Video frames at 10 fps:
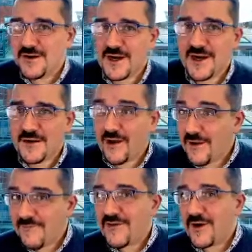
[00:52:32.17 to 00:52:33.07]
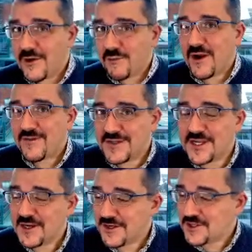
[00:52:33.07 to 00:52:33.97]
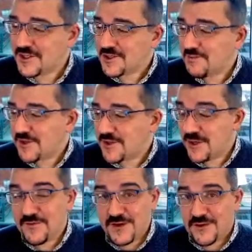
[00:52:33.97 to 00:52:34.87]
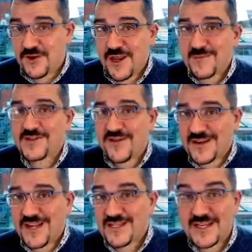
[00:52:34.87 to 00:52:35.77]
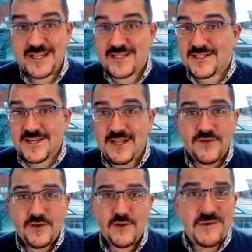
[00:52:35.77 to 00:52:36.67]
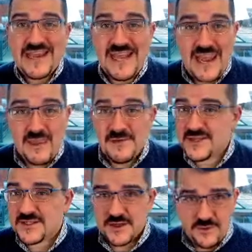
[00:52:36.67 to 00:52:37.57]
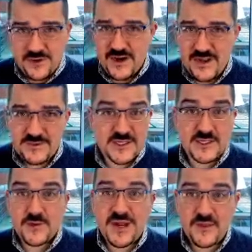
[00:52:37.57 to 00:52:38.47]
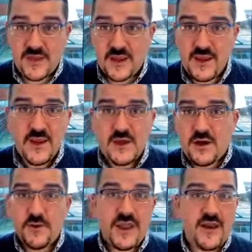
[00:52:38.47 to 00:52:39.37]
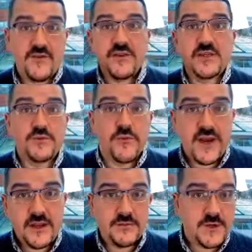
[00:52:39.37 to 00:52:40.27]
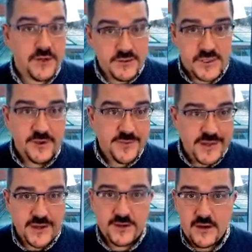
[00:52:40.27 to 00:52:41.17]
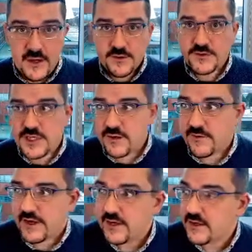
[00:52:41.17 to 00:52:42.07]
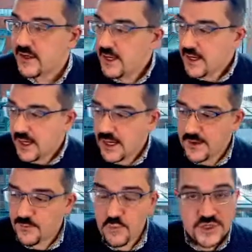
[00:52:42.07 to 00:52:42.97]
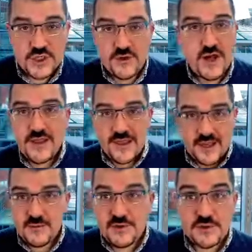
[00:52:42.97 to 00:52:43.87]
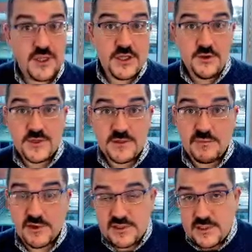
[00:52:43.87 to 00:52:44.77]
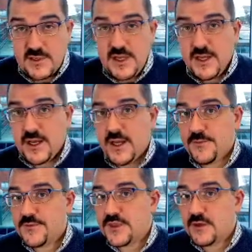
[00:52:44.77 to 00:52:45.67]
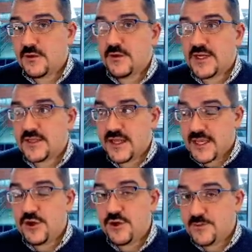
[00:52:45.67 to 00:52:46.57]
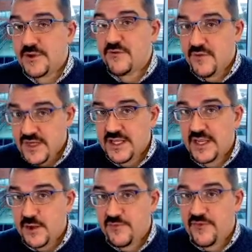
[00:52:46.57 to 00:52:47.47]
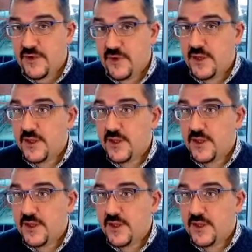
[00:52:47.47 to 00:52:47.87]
I'm very privacy conscious, but the COVID Alert app is fantastic. It doesn't even know my name. It doesn't know where I am. It doesn't know anything. All we have are these random codes that are being auto-generated, which are not linkable to you as a person. So it could be really helpful